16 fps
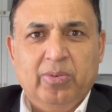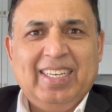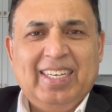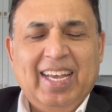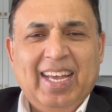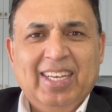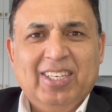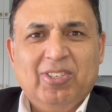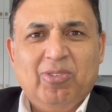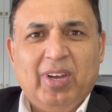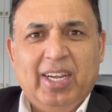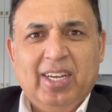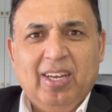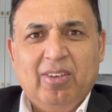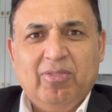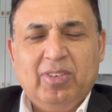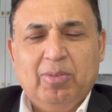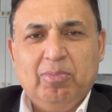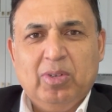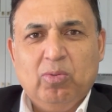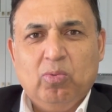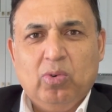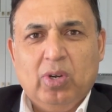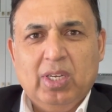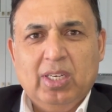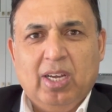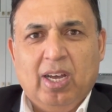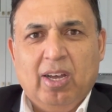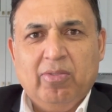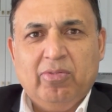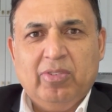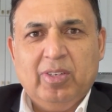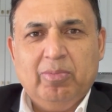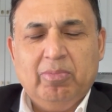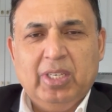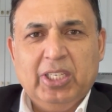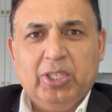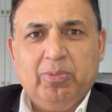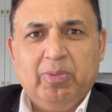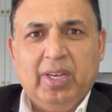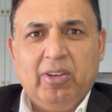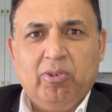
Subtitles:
Tax write-off number 1 often missed by